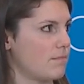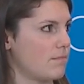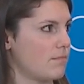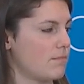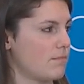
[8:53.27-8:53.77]

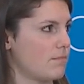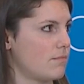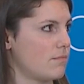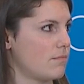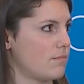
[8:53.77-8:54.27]

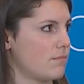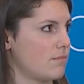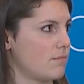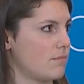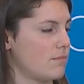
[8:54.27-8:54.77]

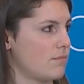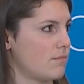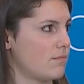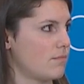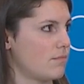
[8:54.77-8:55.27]

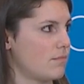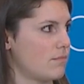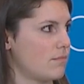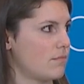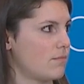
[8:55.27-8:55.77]

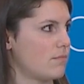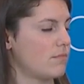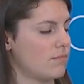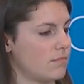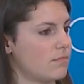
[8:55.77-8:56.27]

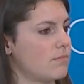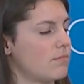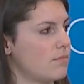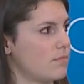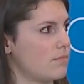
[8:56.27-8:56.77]

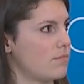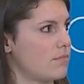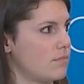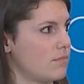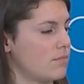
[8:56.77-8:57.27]

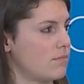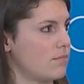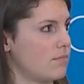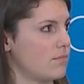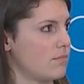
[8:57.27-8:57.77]

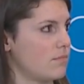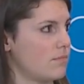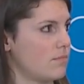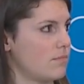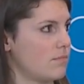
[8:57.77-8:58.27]

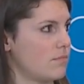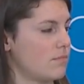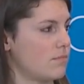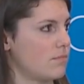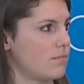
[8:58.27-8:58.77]

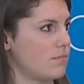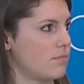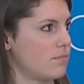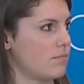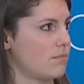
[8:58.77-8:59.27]

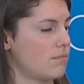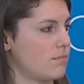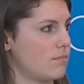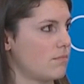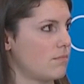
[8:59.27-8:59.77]

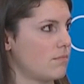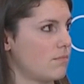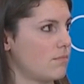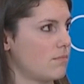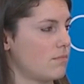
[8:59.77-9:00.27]

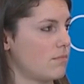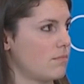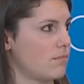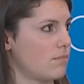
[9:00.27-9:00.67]
This person isn't speaking.